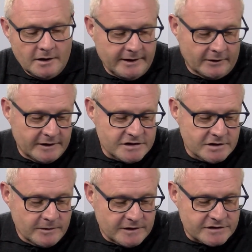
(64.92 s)
Now, the issue
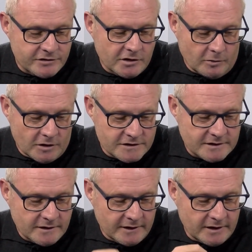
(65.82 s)
with the straw was
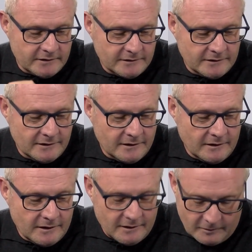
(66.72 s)
that
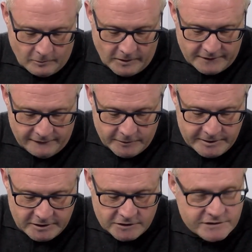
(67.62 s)
when the
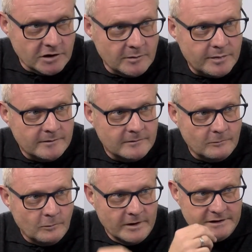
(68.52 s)
fluid goes up,
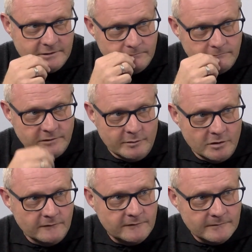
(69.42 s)
when you
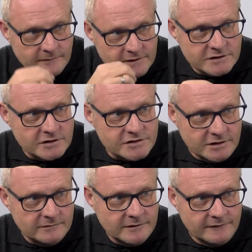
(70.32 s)
remove the
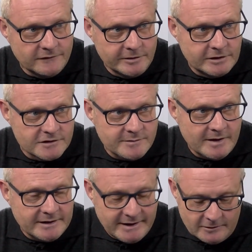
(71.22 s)
suction, the fluid goes
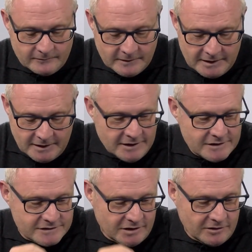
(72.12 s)
back down.
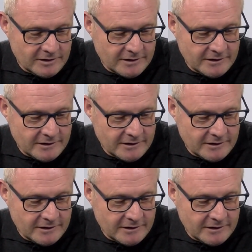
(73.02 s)
So